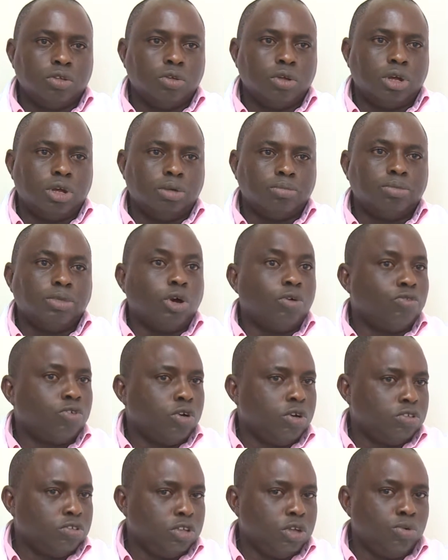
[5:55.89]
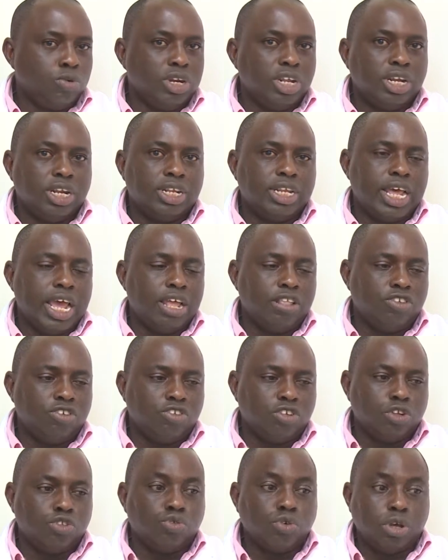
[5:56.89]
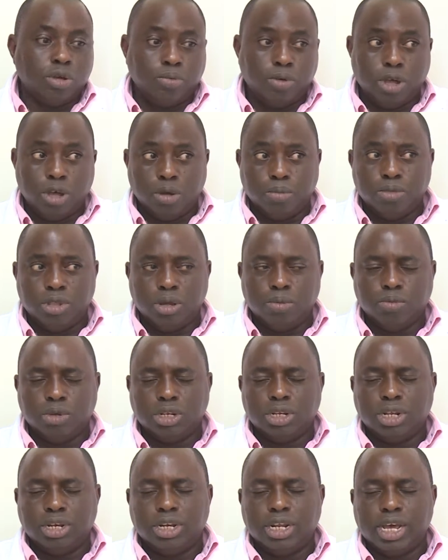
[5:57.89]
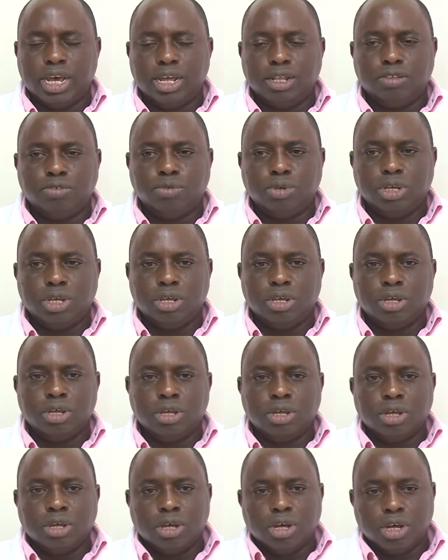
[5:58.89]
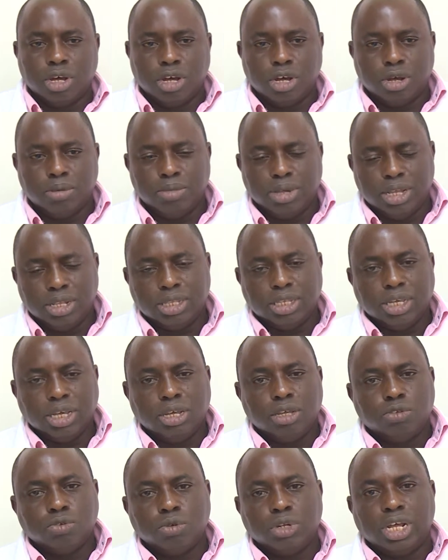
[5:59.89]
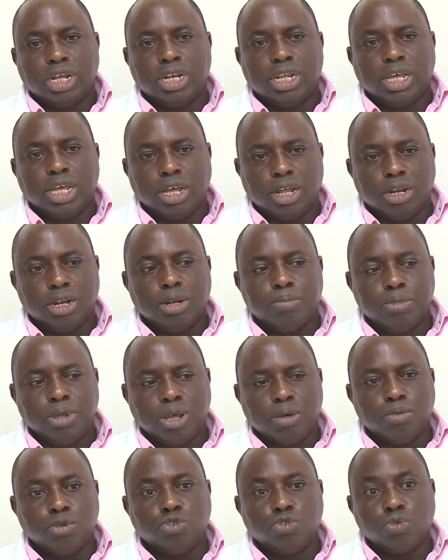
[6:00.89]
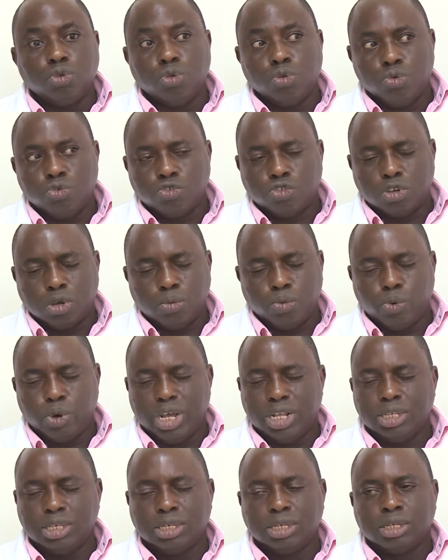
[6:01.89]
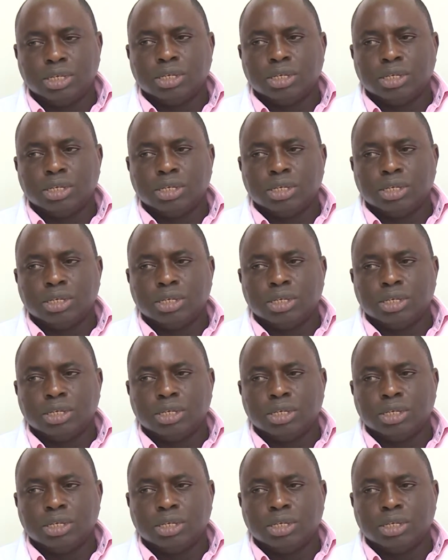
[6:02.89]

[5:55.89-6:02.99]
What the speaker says: Of course, they will need a dietitian to help them with the dietary intake so that they can be able to lose some weight.